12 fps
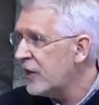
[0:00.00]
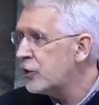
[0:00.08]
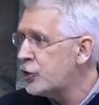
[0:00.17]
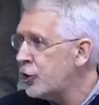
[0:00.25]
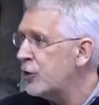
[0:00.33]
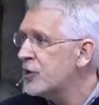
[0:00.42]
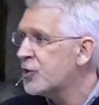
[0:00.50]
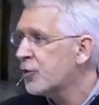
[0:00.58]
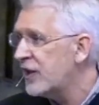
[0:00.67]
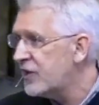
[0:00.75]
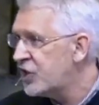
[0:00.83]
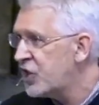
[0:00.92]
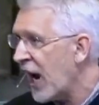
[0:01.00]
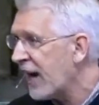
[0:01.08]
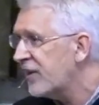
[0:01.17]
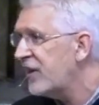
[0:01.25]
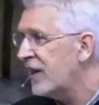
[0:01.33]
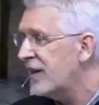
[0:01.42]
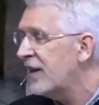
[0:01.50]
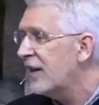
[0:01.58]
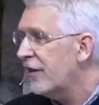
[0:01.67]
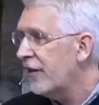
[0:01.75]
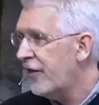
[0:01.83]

the Jews rejected